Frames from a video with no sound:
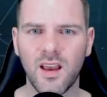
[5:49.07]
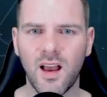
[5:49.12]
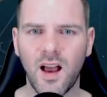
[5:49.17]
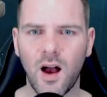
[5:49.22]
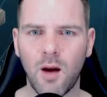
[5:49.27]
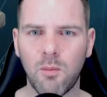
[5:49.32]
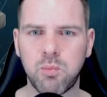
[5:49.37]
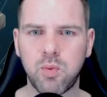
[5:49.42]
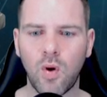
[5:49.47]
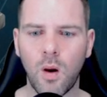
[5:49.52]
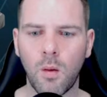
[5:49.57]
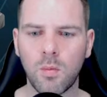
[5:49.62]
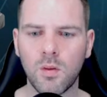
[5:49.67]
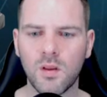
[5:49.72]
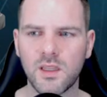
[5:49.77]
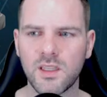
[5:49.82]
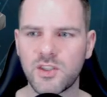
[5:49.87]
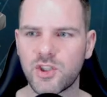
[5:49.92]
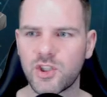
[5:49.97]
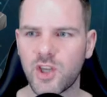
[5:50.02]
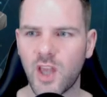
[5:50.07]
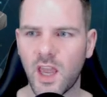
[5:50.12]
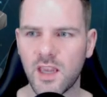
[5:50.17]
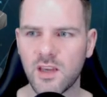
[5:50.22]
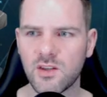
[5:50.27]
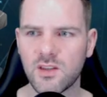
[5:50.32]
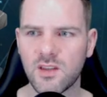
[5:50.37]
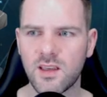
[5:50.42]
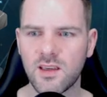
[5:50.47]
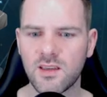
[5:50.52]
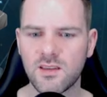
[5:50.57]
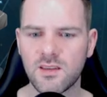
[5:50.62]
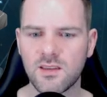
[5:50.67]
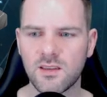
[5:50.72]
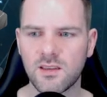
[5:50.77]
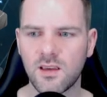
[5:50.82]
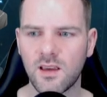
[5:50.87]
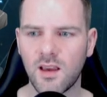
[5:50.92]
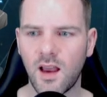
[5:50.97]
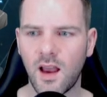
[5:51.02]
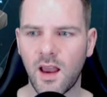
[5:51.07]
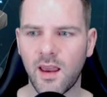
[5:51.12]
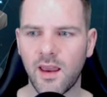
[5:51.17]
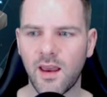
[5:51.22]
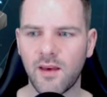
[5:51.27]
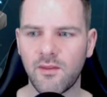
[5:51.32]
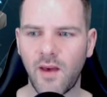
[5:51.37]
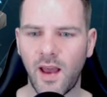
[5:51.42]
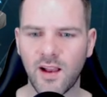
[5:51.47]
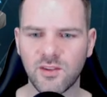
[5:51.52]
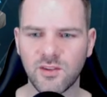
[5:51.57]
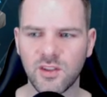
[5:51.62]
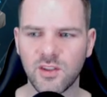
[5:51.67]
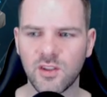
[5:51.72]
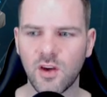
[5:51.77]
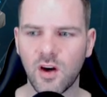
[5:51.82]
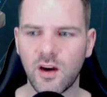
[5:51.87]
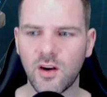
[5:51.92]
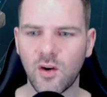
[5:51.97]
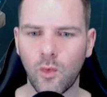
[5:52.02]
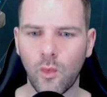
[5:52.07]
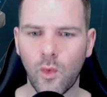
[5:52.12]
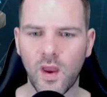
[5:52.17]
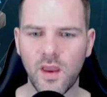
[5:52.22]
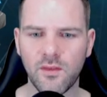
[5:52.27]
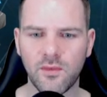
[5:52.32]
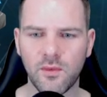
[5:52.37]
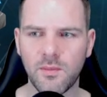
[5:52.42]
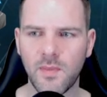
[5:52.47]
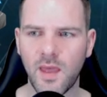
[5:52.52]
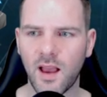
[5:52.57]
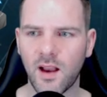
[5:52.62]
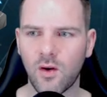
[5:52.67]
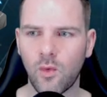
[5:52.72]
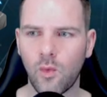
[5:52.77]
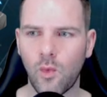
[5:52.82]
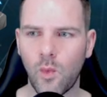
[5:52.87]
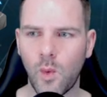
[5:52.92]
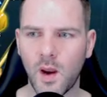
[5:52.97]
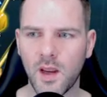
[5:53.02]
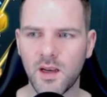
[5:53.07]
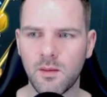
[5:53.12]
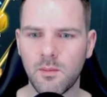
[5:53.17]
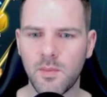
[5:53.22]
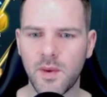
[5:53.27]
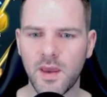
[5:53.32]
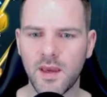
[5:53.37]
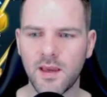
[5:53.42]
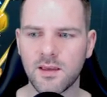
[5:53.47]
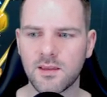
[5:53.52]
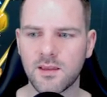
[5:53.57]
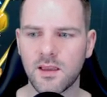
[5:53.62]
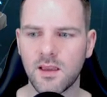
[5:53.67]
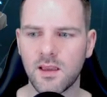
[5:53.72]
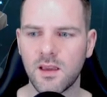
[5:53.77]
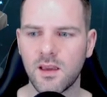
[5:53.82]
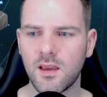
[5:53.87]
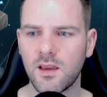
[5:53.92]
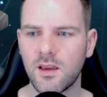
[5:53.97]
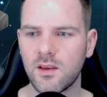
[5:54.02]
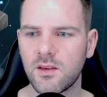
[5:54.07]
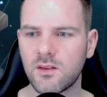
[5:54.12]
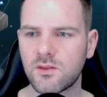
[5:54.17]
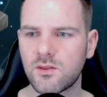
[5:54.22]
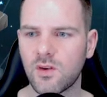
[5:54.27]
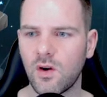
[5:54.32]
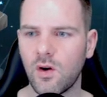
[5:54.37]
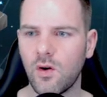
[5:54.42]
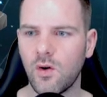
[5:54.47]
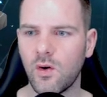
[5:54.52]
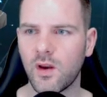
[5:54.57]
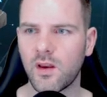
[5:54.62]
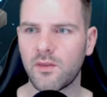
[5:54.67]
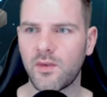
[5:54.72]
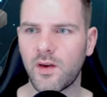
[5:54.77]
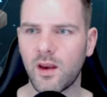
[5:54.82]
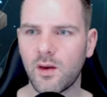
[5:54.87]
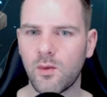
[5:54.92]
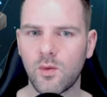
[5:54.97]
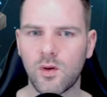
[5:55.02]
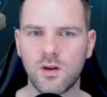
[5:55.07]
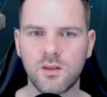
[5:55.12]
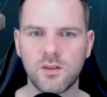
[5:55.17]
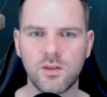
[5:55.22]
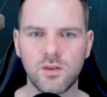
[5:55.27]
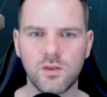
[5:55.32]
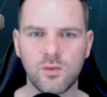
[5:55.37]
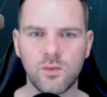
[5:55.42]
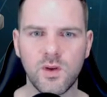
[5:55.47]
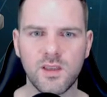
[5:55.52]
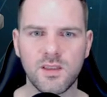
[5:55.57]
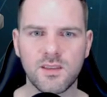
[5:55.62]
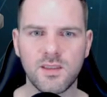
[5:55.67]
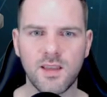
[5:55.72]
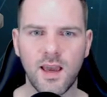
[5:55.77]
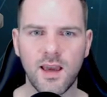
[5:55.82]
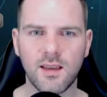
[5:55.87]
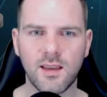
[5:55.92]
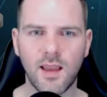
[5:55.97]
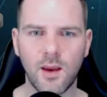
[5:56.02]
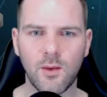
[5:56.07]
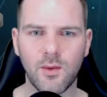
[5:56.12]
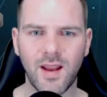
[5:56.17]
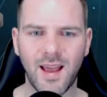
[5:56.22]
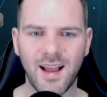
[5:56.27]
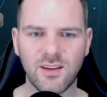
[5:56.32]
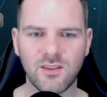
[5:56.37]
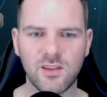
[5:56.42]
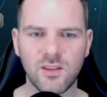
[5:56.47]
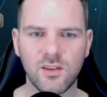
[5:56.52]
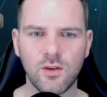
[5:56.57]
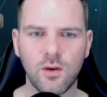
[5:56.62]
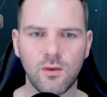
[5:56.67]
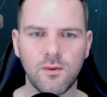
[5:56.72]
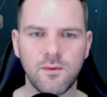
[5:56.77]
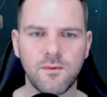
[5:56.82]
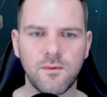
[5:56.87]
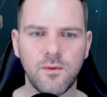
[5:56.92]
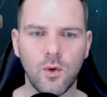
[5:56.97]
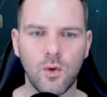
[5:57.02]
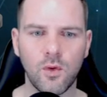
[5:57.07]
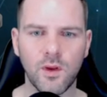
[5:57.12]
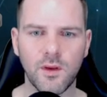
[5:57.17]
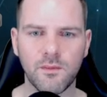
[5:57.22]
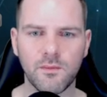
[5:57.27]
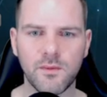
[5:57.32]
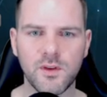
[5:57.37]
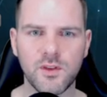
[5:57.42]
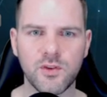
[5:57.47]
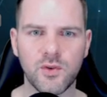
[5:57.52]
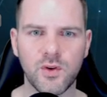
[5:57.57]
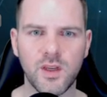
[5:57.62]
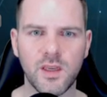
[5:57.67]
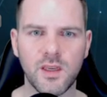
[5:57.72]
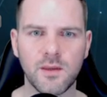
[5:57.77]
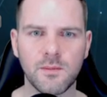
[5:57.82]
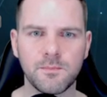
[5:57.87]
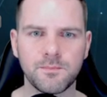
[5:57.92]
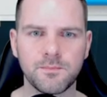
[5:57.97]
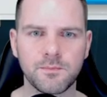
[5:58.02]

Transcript: I'll probably change this. I have actually gotten away from that quite a bit. So if I were to reset, I would actually go full infantry.